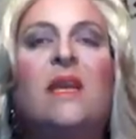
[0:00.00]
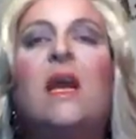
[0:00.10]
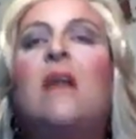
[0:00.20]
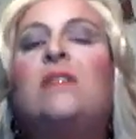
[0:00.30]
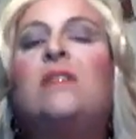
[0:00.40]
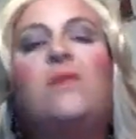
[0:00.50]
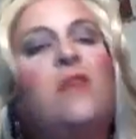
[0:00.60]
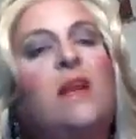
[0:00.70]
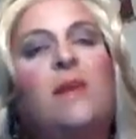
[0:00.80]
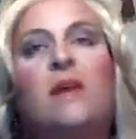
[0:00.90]
And don't
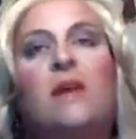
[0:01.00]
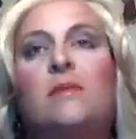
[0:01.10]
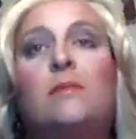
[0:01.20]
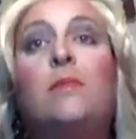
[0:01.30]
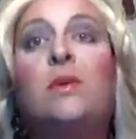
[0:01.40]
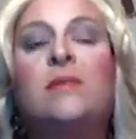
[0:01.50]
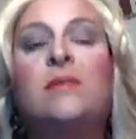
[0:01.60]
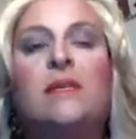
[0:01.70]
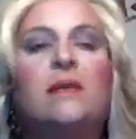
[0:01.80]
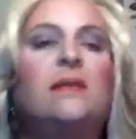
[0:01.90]
forget about
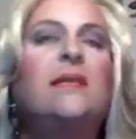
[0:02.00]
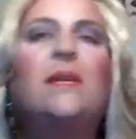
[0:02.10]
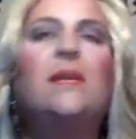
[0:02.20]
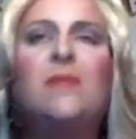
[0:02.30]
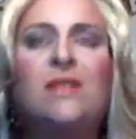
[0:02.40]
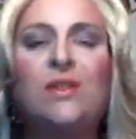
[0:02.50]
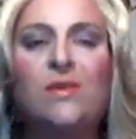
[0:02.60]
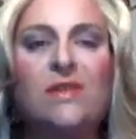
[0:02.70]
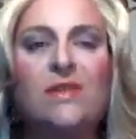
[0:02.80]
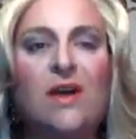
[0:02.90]
music. Set up the
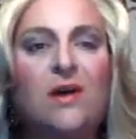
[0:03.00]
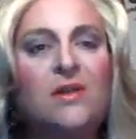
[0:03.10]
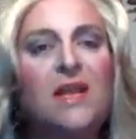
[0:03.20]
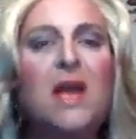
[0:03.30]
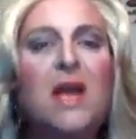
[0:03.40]
tunes, y'all.